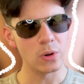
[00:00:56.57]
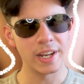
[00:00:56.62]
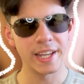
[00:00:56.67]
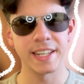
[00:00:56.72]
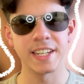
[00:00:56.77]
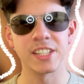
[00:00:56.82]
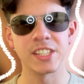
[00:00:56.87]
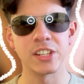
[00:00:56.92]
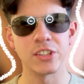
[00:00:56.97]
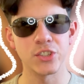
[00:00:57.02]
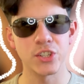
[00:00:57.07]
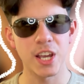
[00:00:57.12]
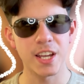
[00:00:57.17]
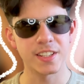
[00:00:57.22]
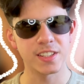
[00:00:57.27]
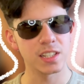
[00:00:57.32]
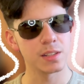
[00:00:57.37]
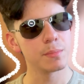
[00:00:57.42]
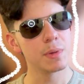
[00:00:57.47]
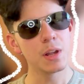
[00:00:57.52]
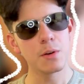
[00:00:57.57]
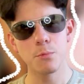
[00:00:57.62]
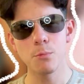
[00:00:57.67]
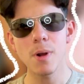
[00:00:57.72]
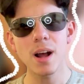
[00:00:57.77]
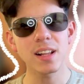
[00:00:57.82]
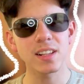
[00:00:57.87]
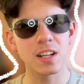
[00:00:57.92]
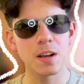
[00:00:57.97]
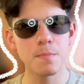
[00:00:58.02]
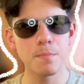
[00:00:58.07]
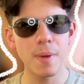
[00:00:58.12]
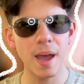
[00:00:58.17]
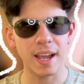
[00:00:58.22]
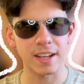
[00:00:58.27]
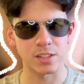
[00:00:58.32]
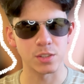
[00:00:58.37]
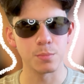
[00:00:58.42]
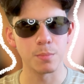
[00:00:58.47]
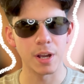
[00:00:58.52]
ladies and gentlemen, welcome
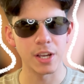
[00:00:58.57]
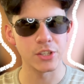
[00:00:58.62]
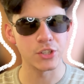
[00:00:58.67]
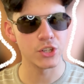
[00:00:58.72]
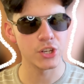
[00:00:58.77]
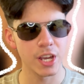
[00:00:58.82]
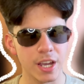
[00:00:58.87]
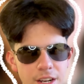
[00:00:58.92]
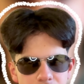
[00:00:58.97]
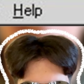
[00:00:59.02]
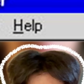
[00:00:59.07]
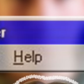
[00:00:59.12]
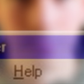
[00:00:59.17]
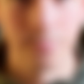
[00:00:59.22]
back to my channel.